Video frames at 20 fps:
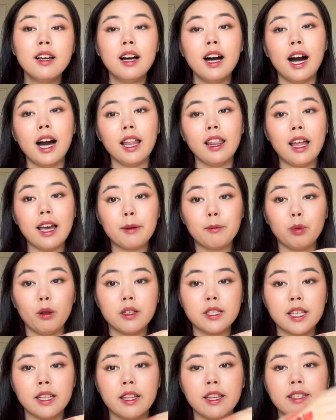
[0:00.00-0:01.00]
I like
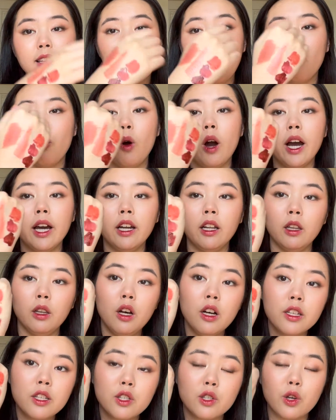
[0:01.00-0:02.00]
blotting these out quite a
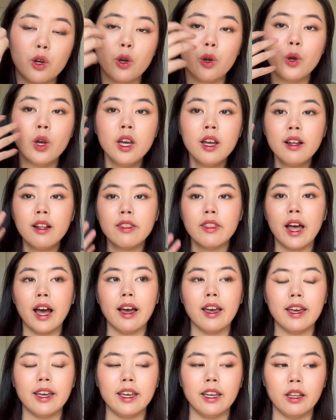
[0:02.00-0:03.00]
lot so
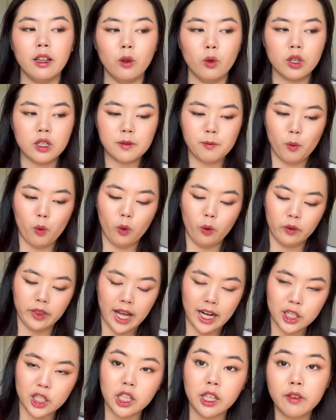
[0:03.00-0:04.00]
that it looks more
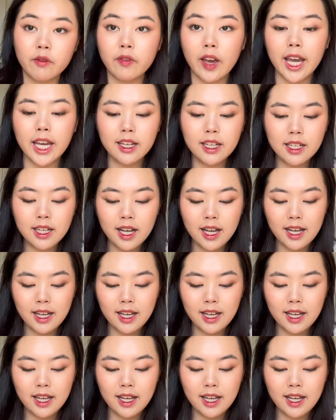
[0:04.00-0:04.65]
naturally faded.